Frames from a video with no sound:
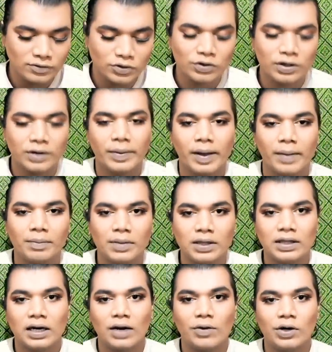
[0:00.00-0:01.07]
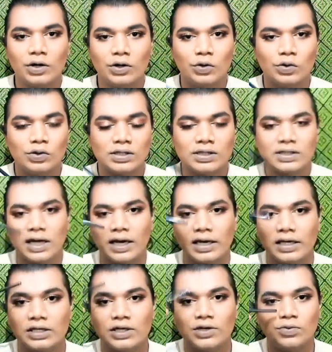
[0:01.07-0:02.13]
to remember that our nose is
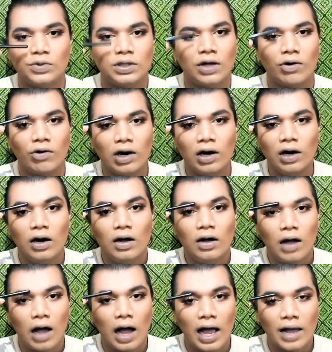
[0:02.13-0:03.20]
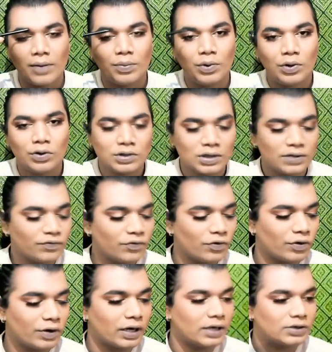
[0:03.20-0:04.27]
connected with our eyebrows and forehead.